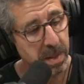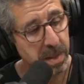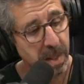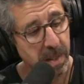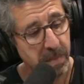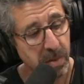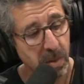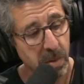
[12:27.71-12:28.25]

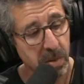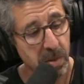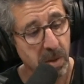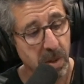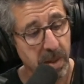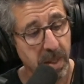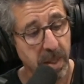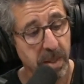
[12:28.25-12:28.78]
told
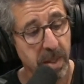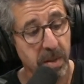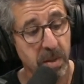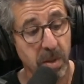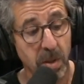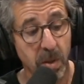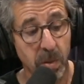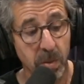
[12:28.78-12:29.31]
Charnel that
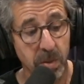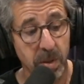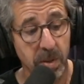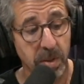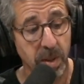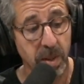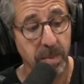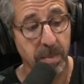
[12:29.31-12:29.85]
she owed the
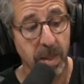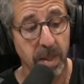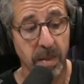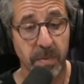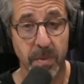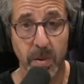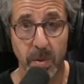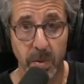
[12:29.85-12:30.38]
city money
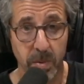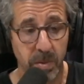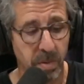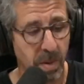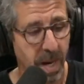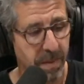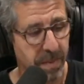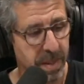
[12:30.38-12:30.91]
for old
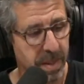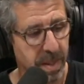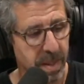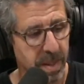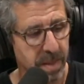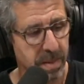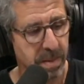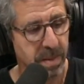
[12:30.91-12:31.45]
traffic
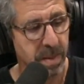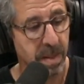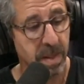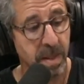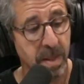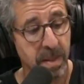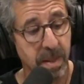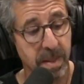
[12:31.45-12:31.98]
tickets.
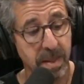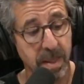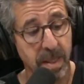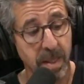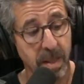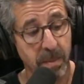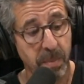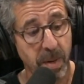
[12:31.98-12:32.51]
The
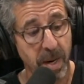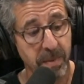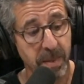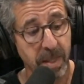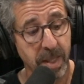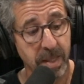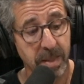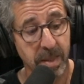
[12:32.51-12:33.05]
city had
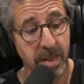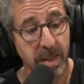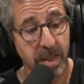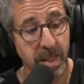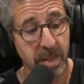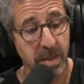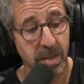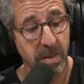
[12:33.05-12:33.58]
privatized the
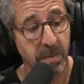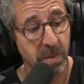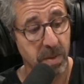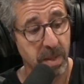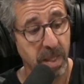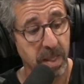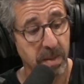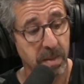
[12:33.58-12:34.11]
collection of her
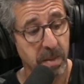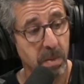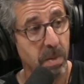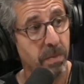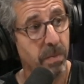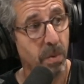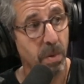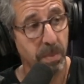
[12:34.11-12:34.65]
debts to a
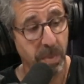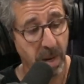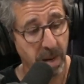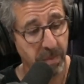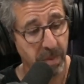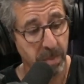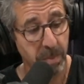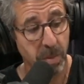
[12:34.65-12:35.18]

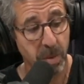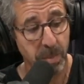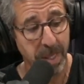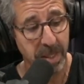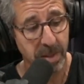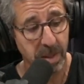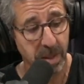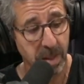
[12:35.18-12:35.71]
for-profit
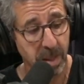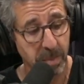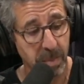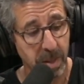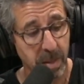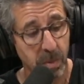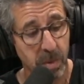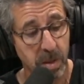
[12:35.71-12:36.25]
probation
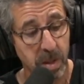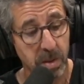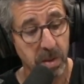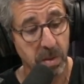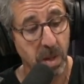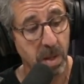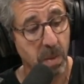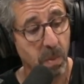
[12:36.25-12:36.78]
company, which had
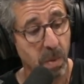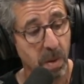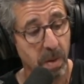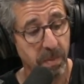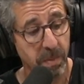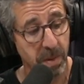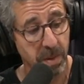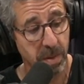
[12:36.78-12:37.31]
sought a
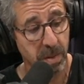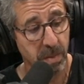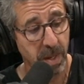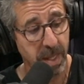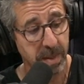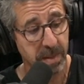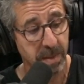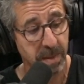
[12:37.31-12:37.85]
warrant for her
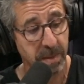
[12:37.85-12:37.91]
arrest.